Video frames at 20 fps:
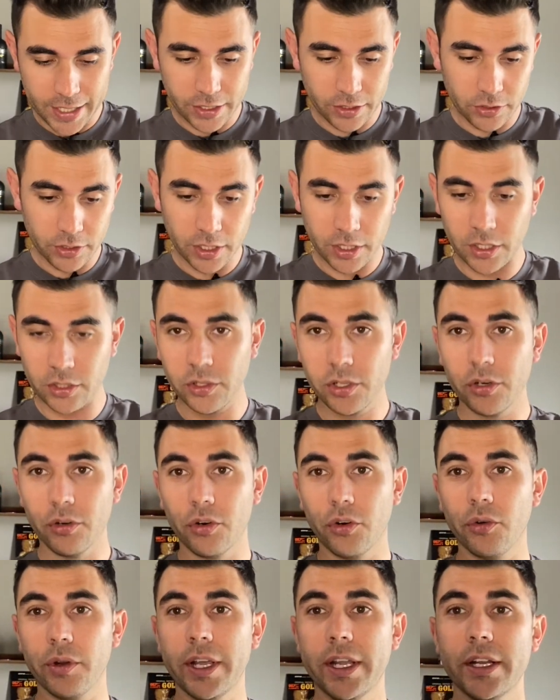look a little
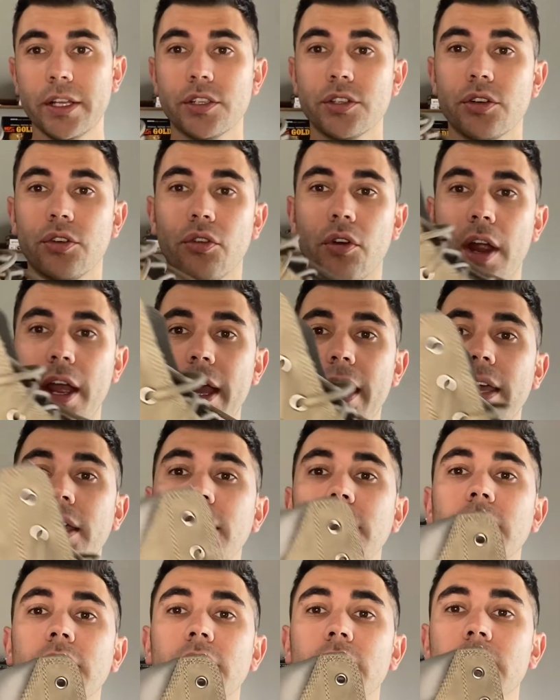greenish gray,
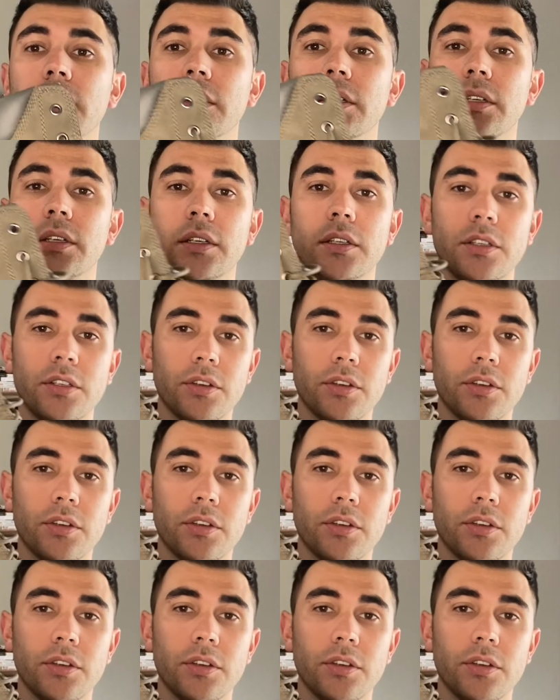as